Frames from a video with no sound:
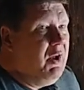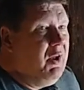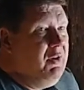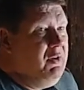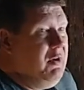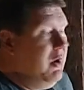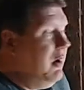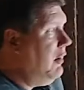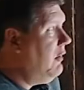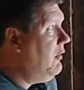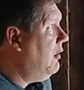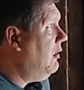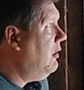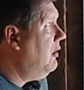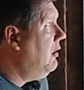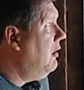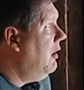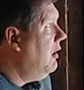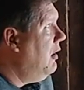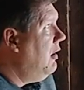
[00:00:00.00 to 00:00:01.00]

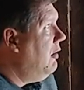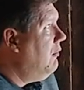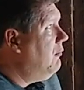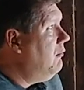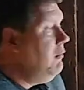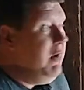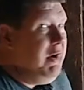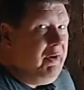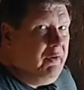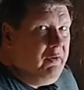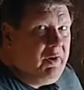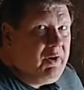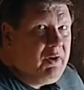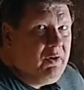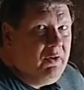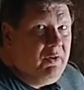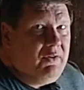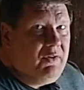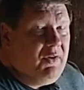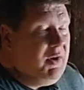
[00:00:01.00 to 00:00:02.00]
Another really
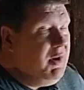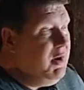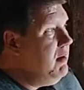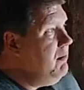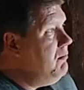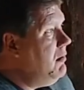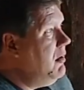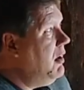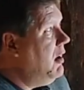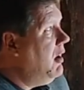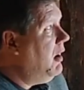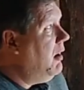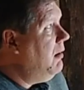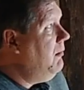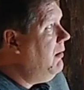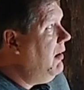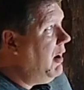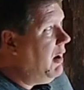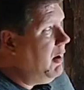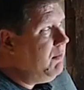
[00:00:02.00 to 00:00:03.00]
good team.
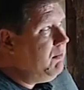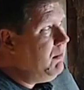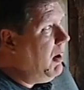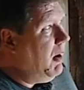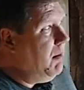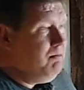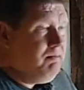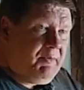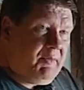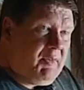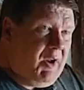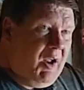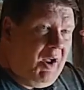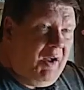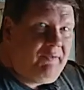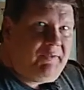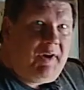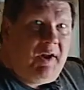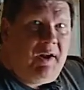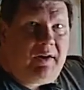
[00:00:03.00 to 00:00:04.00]
I mean,
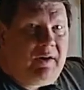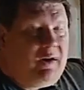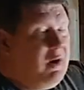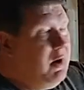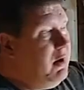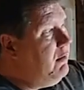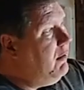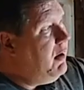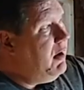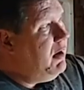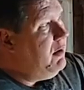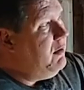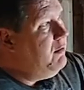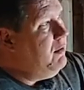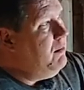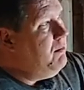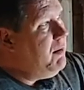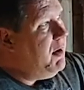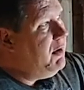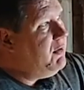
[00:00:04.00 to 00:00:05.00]
I've got
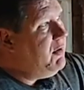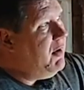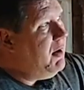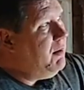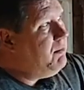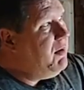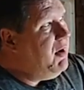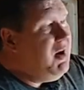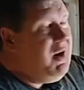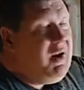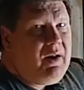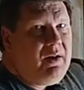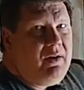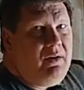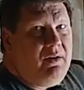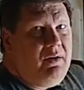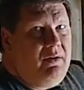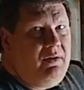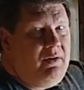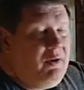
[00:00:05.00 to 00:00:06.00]
Colorado in my top
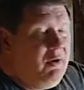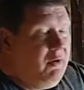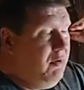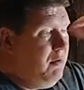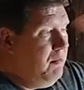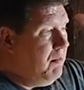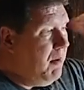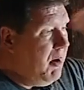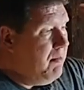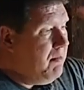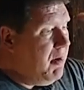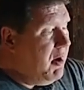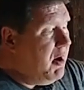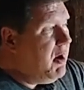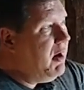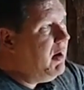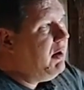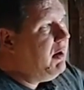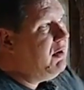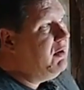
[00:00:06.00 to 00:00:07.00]
10, you know, in my
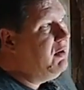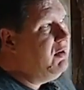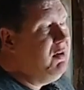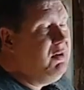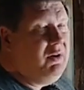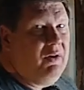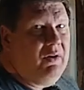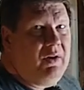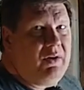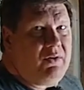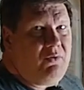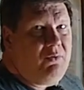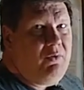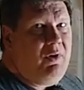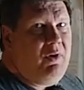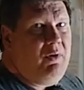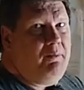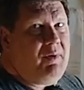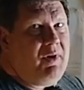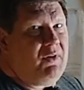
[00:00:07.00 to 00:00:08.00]
mind. You know, that's
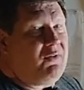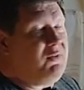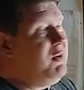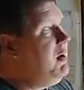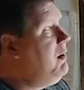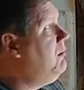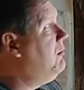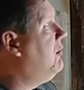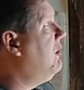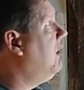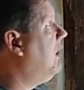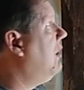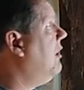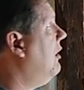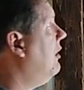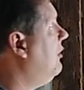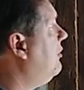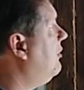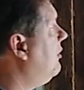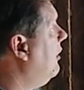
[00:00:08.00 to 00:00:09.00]
one of the best teams in the
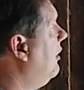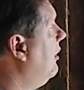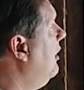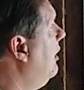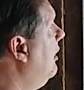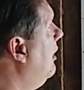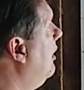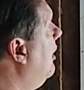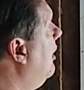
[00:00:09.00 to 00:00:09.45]
country.